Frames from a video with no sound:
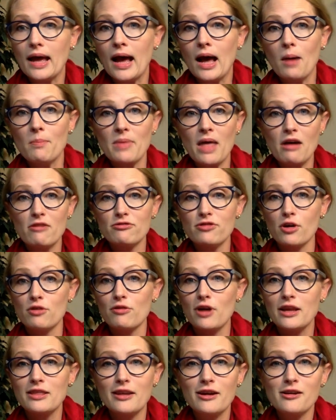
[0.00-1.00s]
That phone
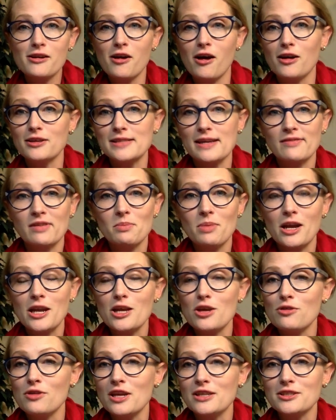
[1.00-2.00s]
right there calls everybody
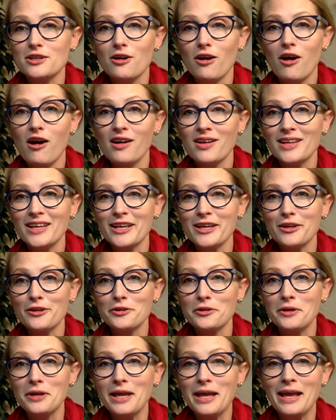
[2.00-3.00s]
you need to call,
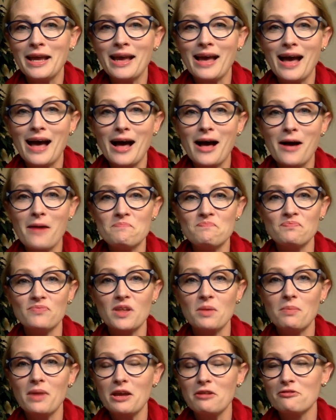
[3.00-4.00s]
including
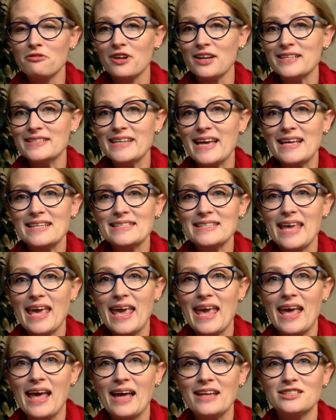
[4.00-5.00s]
the main front desk
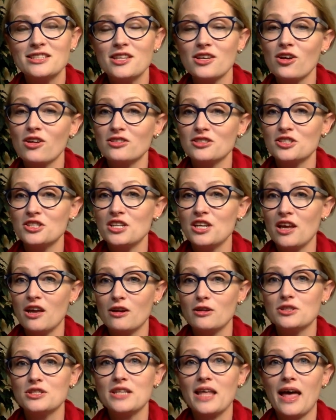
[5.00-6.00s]
and the
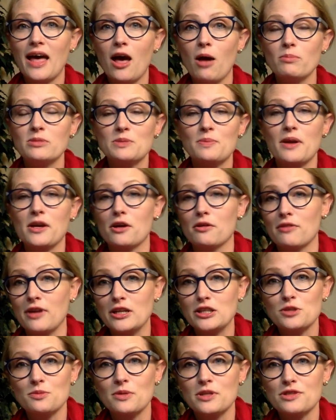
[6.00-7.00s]
concierge that helps make
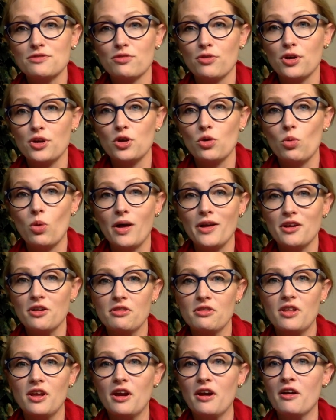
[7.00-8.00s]
arrangements for you while
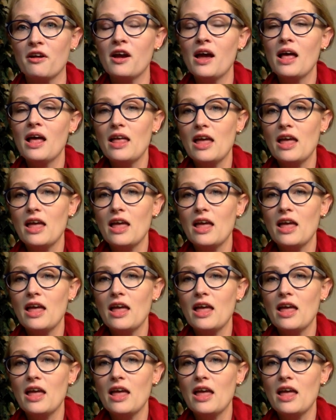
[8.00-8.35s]
there,